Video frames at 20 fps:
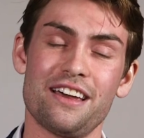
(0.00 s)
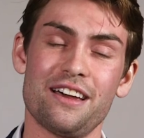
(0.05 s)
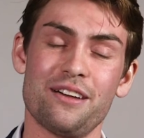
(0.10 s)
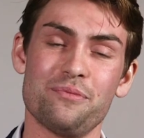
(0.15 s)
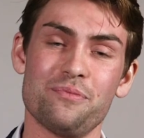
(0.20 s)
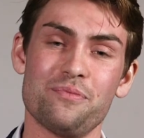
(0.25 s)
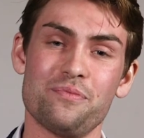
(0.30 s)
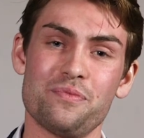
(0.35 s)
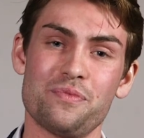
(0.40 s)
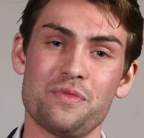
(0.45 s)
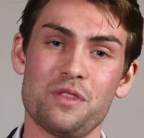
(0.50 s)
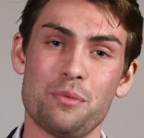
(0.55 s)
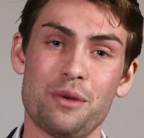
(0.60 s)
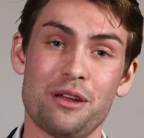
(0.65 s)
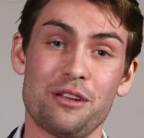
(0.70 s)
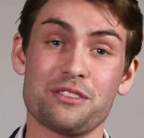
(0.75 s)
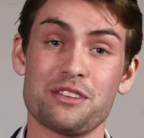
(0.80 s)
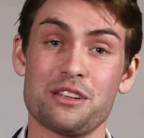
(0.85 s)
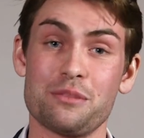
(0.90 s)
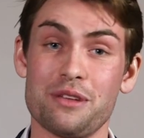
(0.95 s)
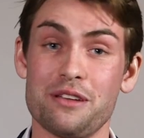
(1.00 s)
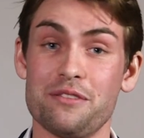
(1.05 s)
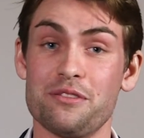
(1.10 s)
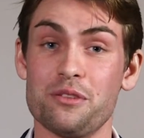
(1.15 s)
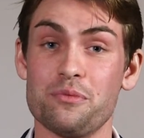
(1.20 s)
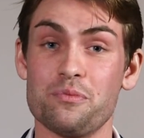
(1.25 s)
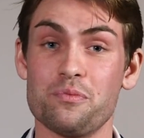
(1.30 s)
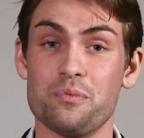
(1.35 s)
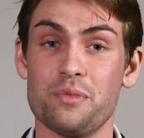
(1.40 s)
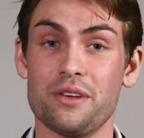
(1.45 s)
um, the better it's going to be for
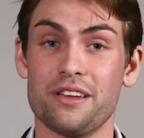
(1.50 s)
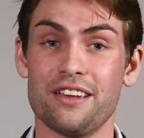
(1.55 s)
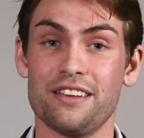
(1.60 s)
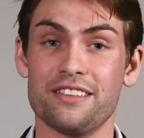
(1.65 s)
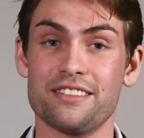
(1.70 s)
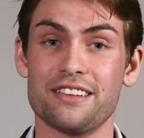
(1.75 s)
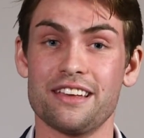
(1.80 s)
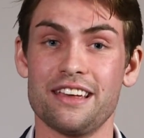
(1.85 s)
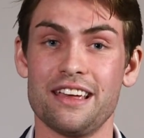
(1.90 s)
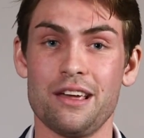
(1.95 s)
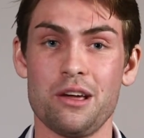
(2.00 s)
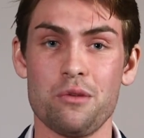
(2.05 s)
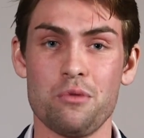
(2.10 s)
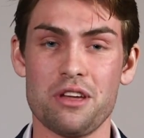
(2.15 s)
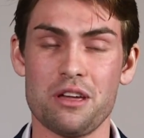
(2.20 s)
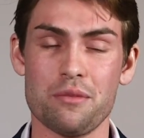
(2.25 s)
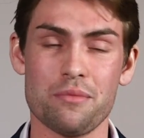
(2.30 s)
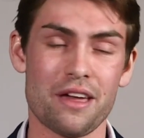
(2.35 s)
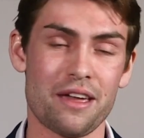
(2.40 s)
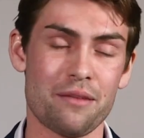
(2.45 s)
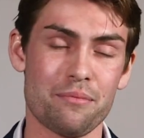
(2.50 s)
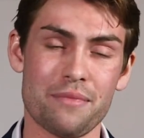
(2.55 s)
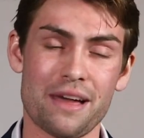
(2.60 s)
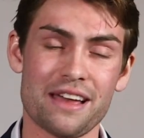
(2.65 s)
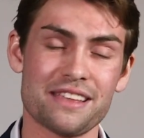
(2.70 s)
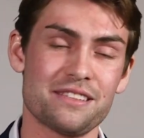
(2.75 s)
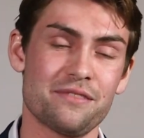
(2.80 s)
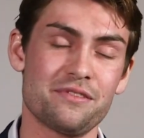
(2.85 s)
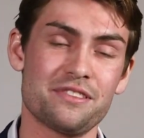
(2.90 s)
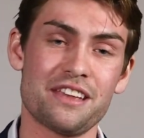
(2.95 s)
them, because we can make
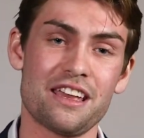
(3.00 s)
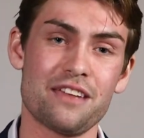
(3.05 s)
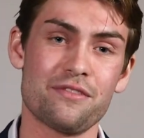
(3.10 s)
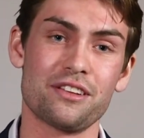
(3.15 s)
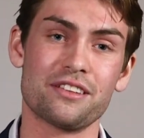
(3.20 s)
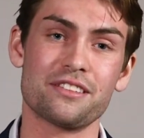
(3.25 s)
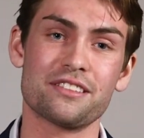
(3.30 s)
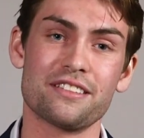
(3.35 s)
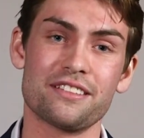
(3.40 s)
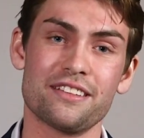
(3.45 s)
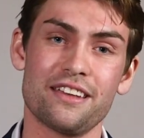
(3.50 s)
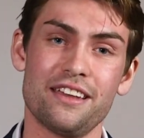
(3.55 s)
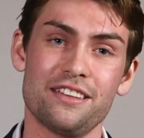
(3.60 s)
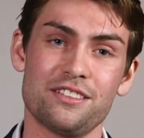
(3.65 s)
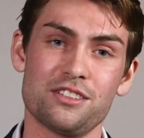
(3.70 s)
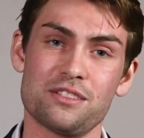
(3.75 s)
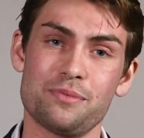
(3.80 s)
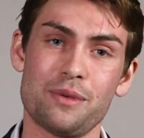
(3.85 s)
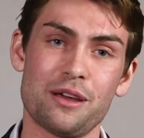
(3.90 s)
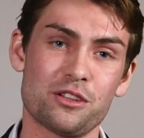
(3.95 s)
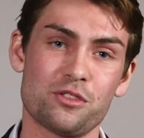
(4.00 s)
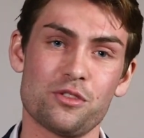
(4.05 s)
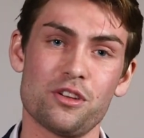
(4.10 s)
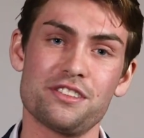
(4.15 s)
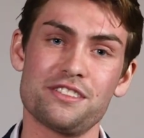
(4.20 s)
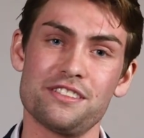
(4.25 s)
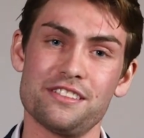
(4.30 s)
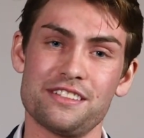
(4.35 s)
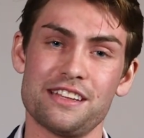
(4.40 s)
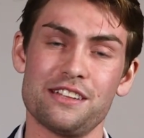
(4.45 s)
massive savings. It's just about trust in the